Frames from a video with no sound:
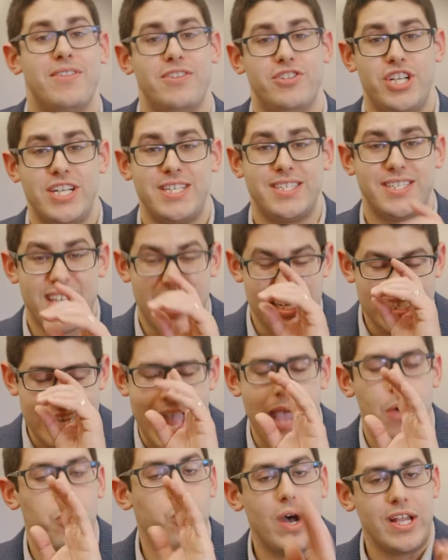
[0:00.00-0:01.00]
Jesus says,
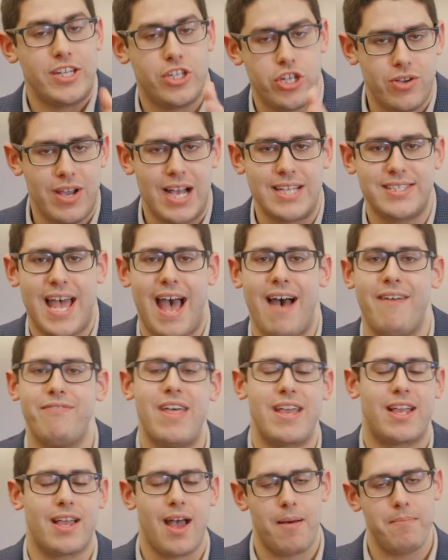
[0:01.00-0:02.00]
hey, what do you guys have?
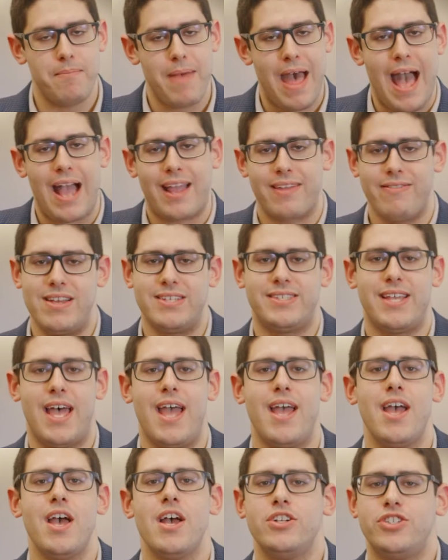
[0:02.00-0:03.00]
They come back and they
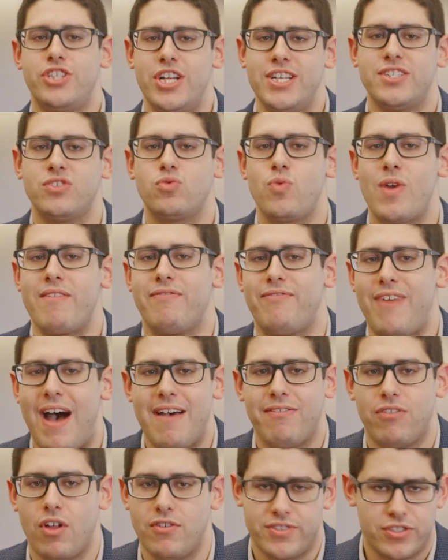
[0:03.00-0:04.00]
say, Jesus, we have
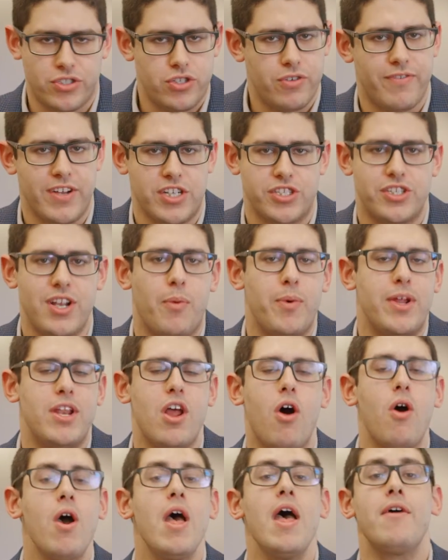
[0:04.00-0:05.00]
5 loaves and 2 fish. Now we
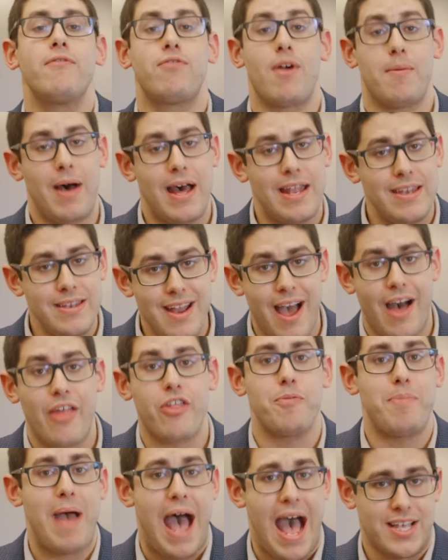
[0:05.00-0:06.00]
know from
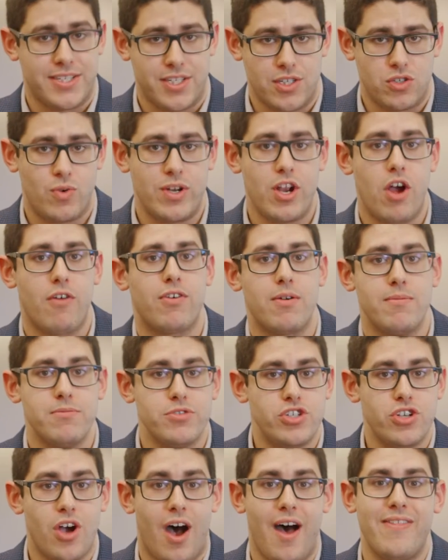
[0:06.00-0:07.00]
another passage, we know from
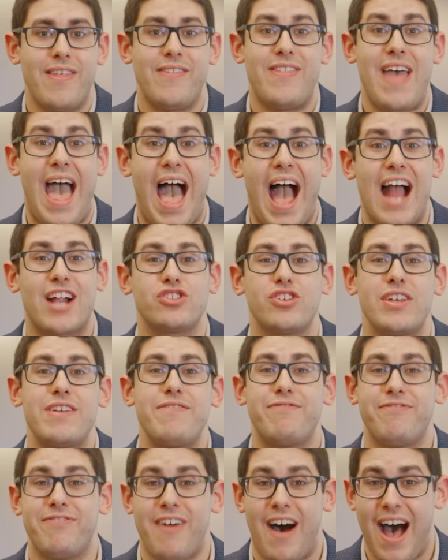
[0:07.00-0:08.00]
John that they actually
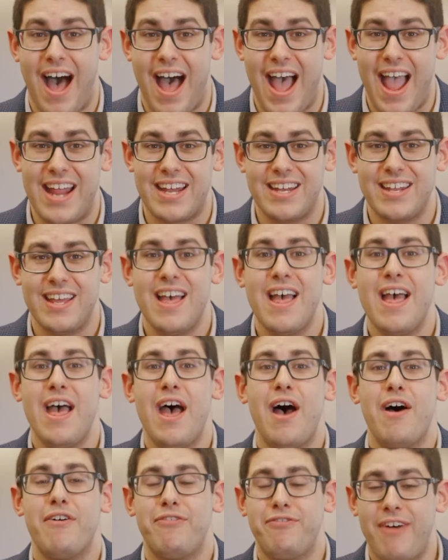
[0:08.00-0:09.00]
find
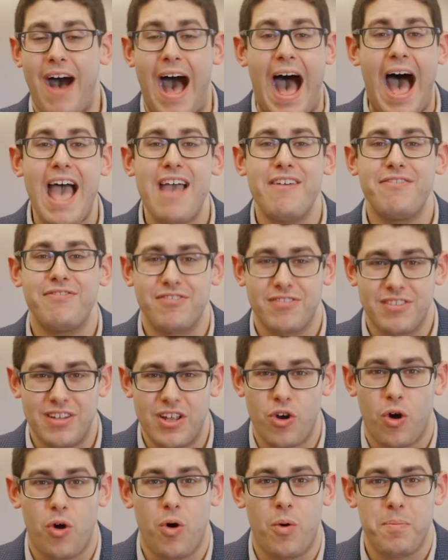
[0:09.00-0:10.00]
5
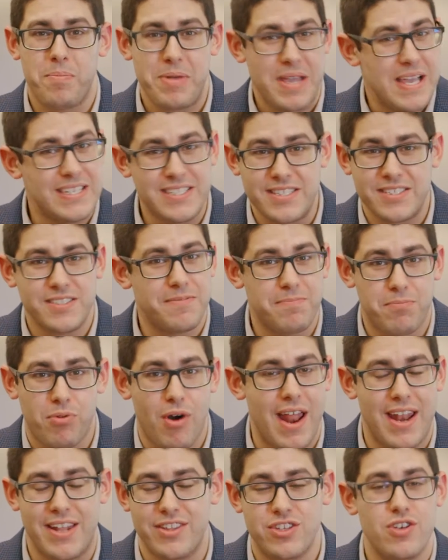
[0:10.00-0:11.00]
little pieces of
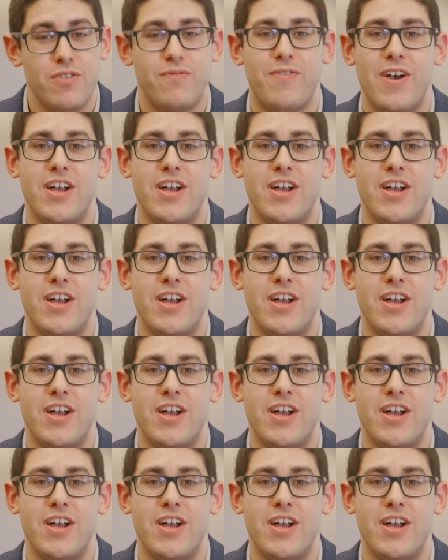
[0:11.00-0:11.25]
bread and 2